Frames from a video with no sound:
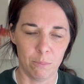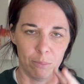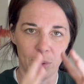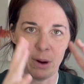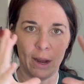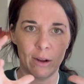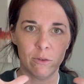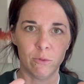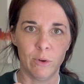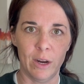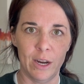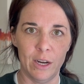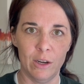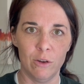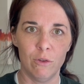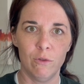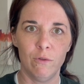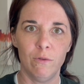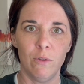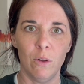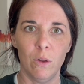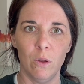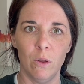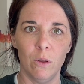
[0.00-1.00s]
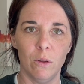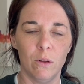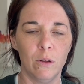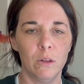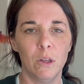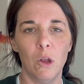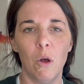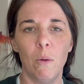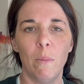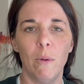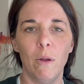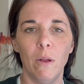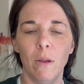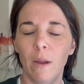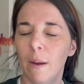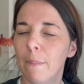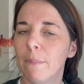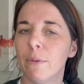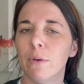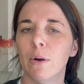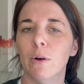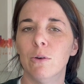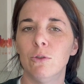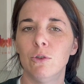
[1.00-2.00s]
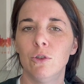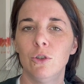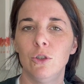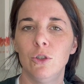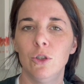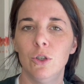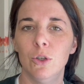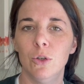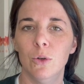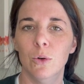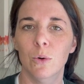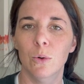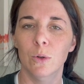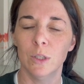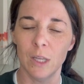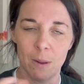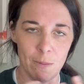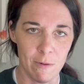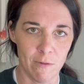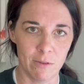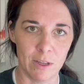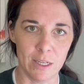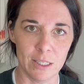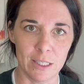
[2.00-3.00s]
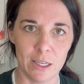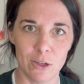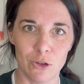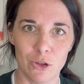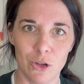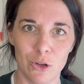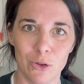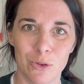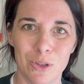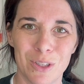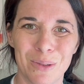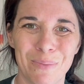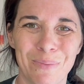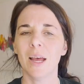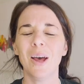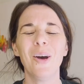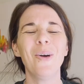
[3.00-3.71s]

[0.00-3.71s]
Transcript: broad range, full global approach to some of these issues.